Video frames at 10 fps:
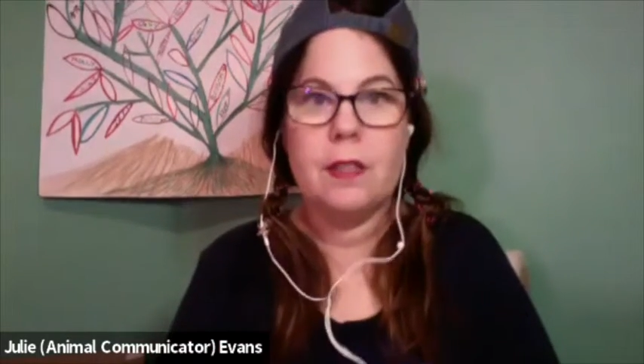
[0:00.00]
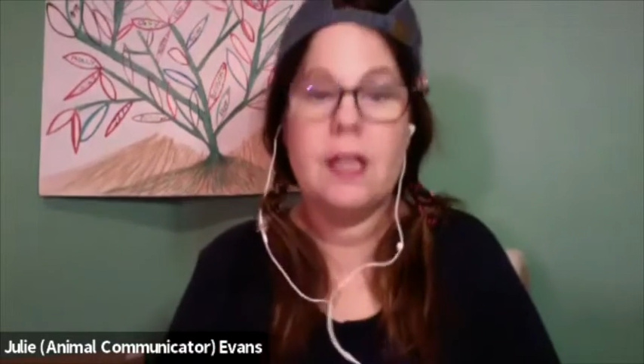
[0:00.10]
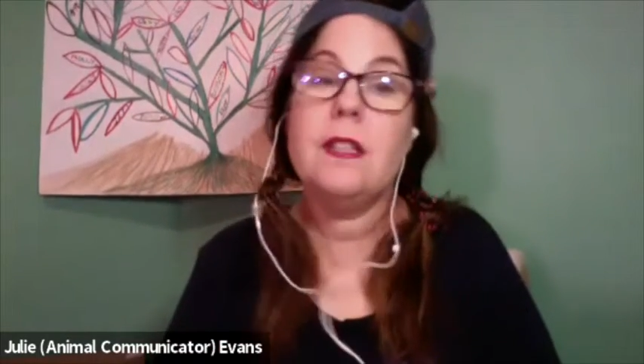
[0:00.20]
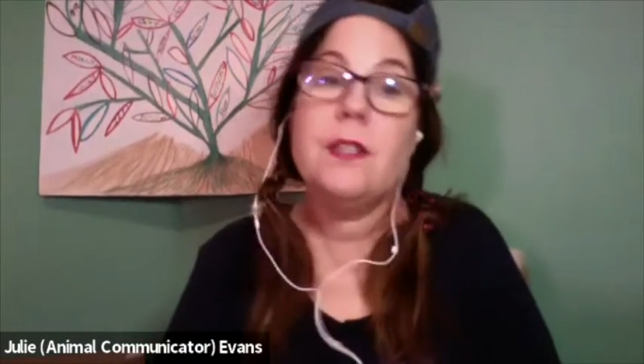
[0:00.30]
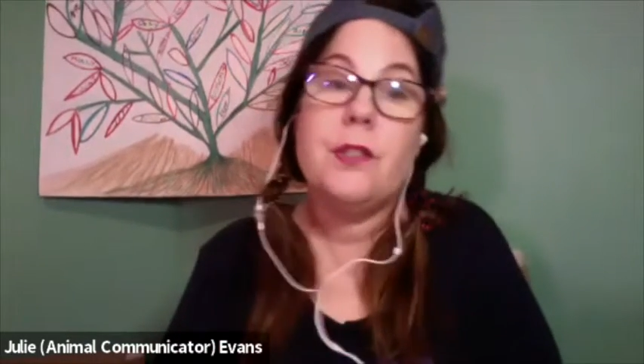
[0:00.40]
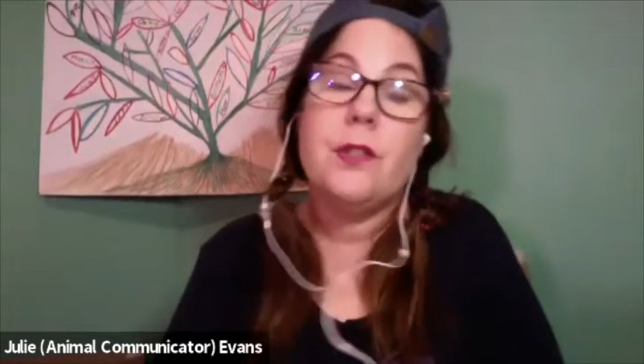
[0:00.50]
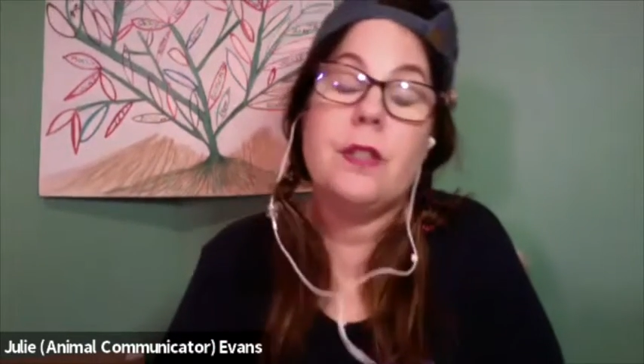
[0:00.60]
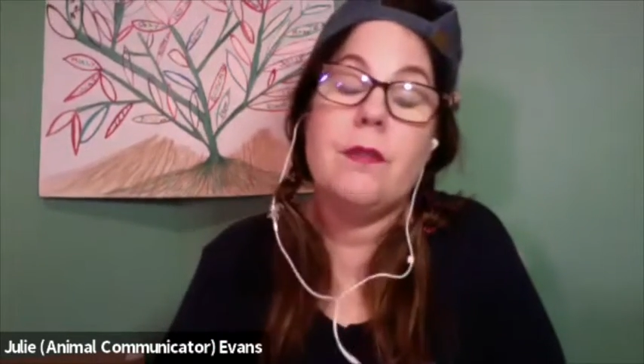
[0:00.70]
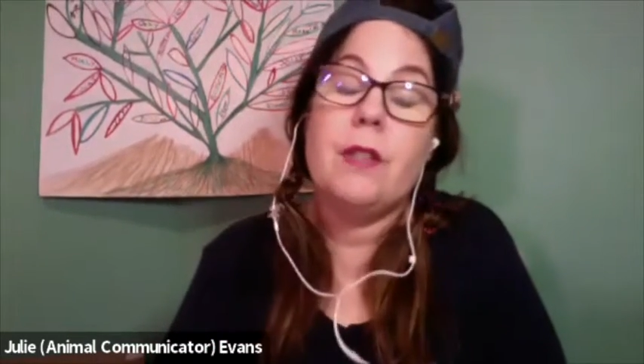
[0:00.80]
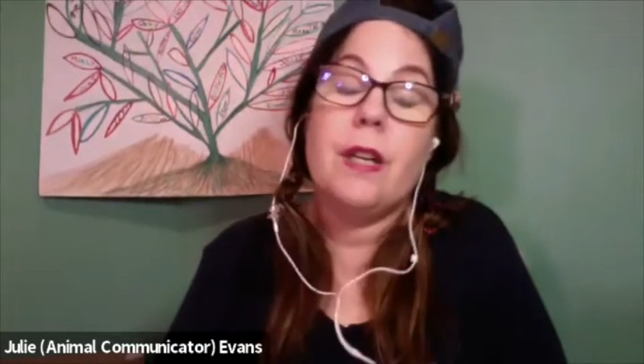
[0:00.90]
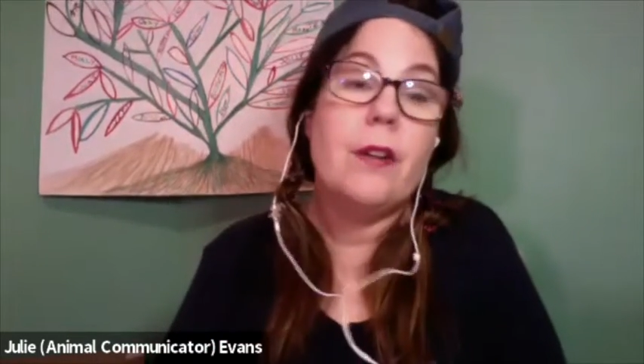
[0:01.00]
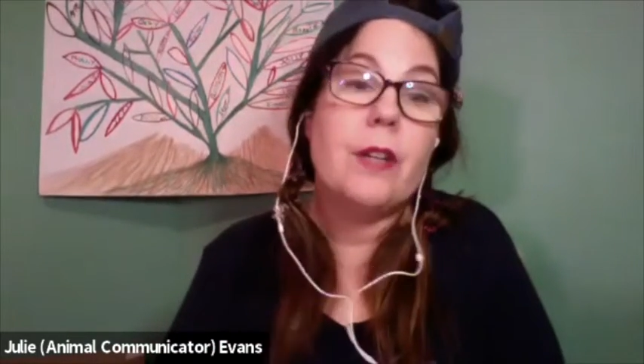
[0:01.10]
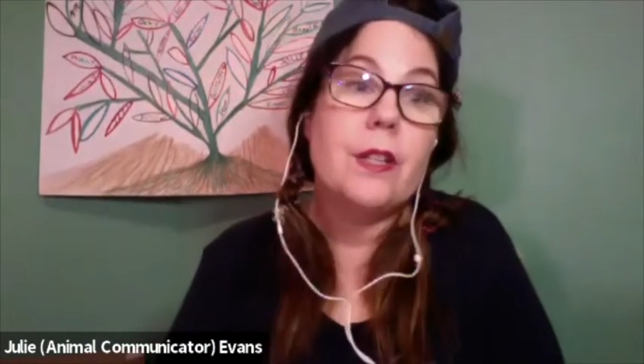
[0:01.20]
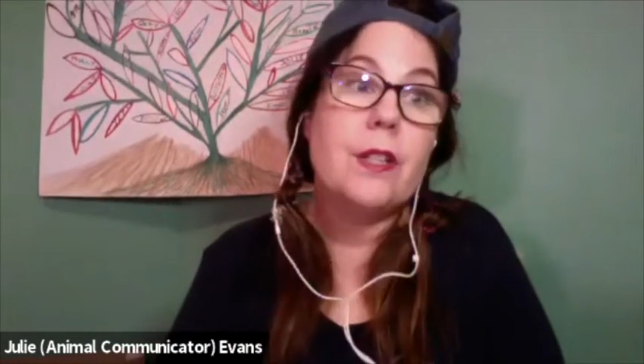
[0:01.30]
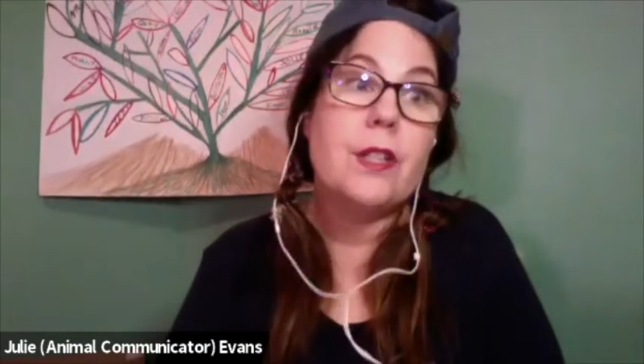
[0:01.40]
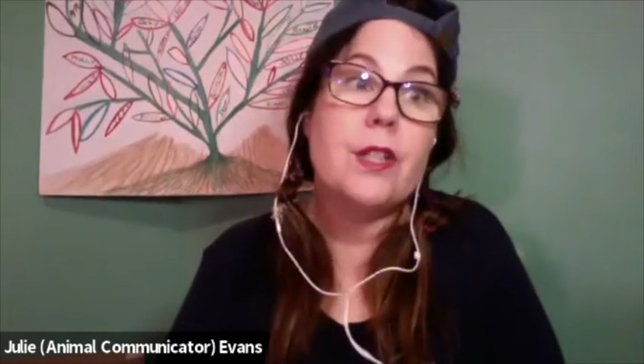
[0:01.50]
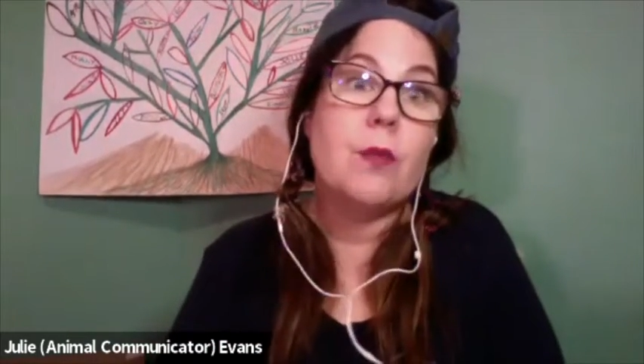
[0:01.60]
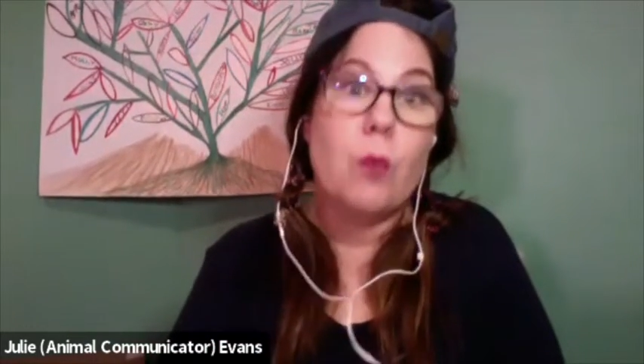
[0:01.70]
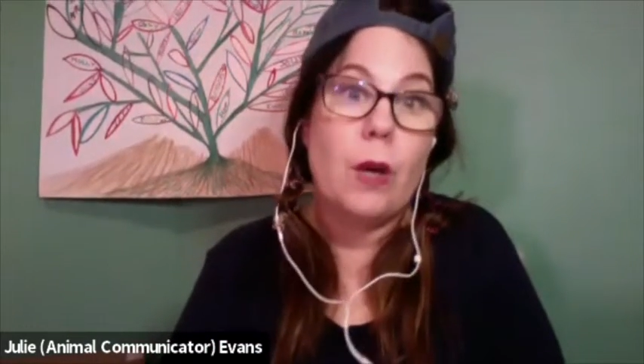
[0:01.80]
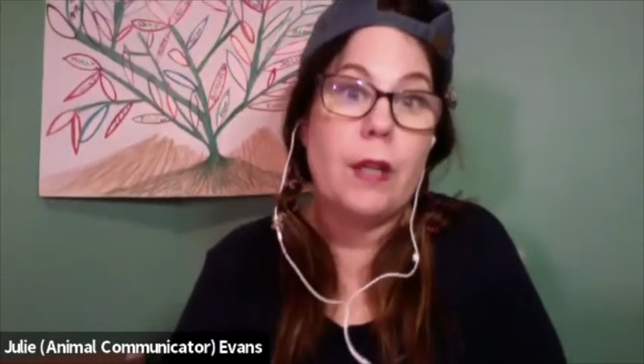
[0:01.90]
unless you leave the air
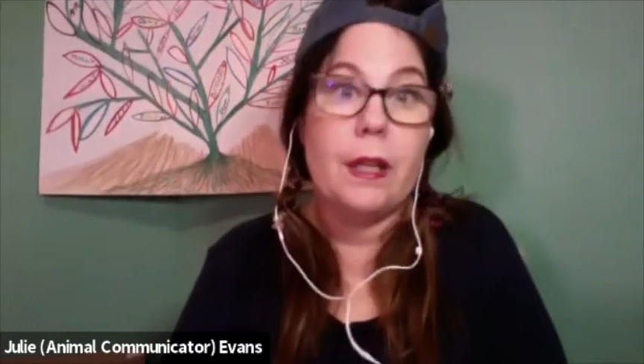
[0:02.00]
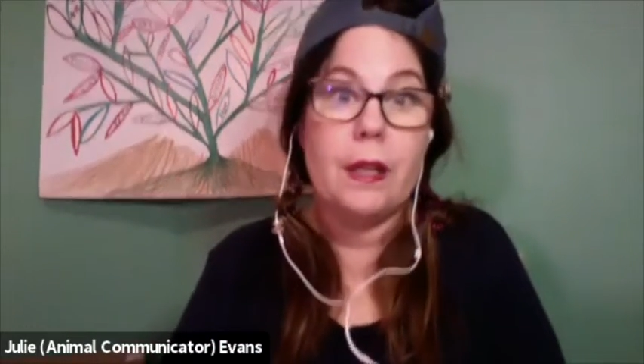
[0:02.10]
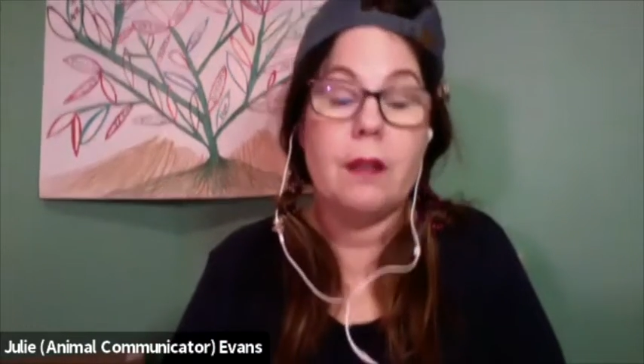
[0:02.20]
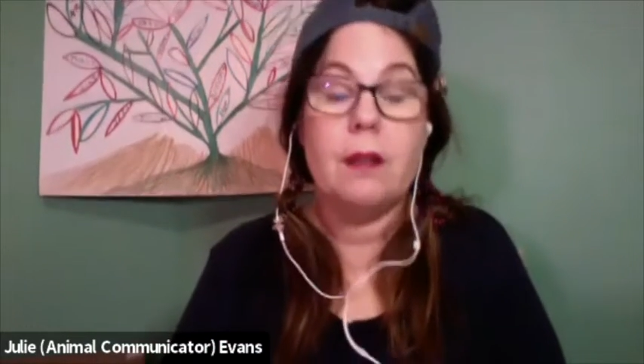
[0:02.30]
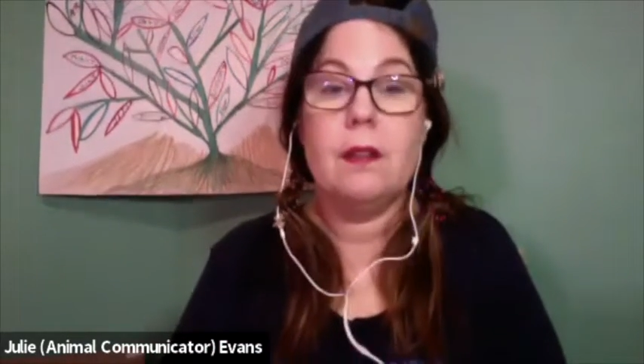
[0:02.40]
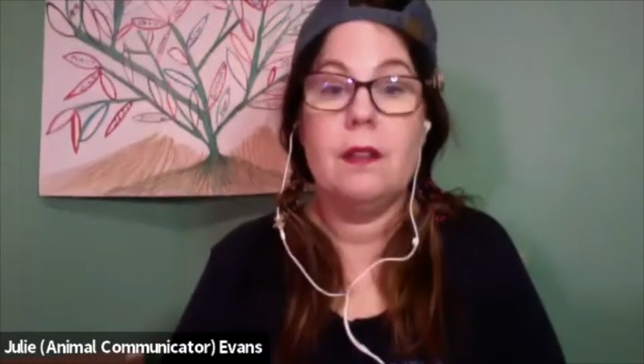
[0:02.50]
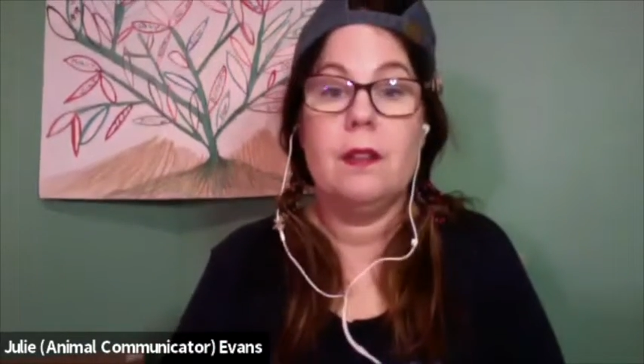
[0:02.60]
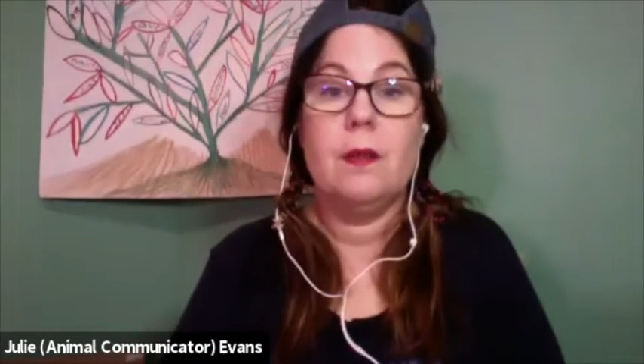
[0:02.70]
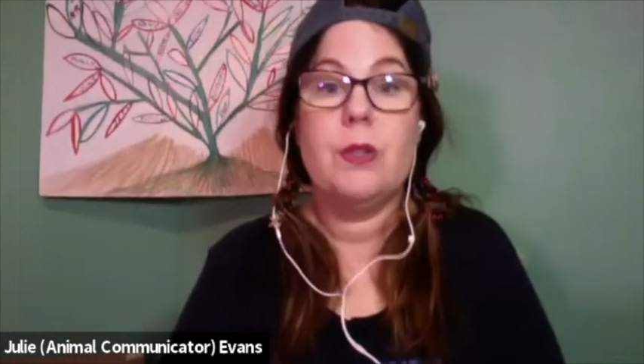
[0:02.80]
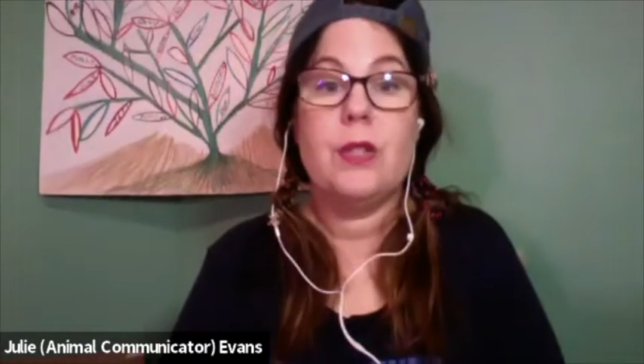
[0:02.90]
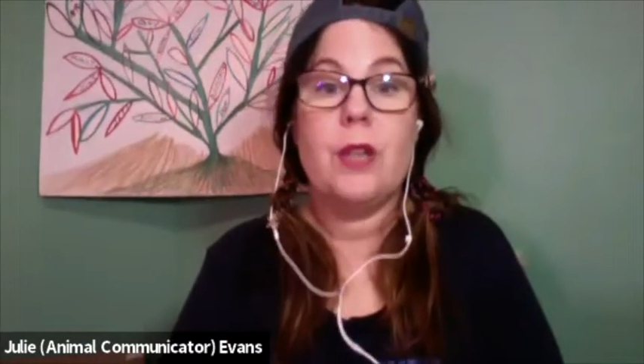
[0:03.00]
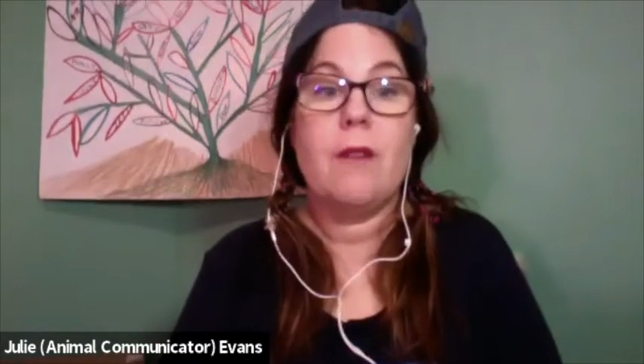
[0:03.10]
conditioning running, which I've